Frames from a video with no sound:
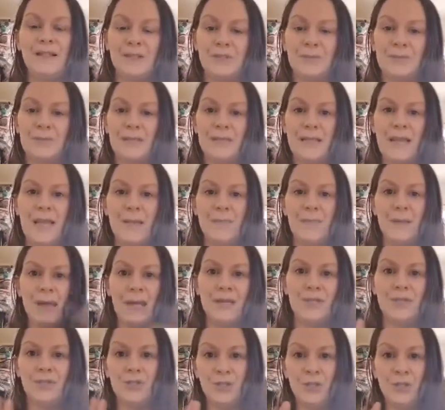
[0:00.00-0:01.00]
some time
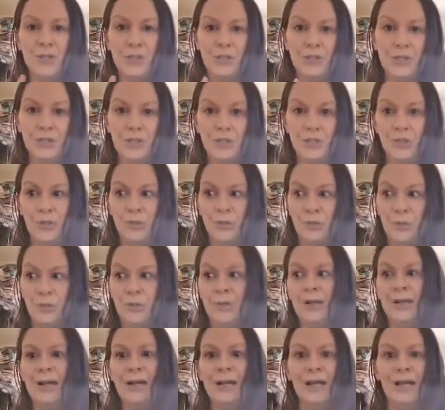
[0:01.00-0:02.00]
making sure that you
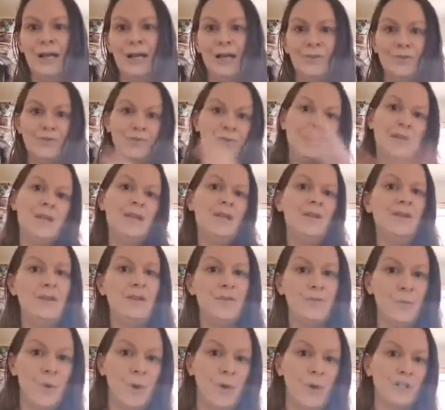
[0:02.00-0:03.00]
are drinking
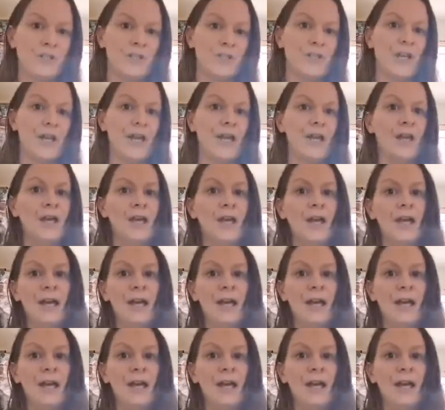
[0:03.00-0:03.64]
enough water,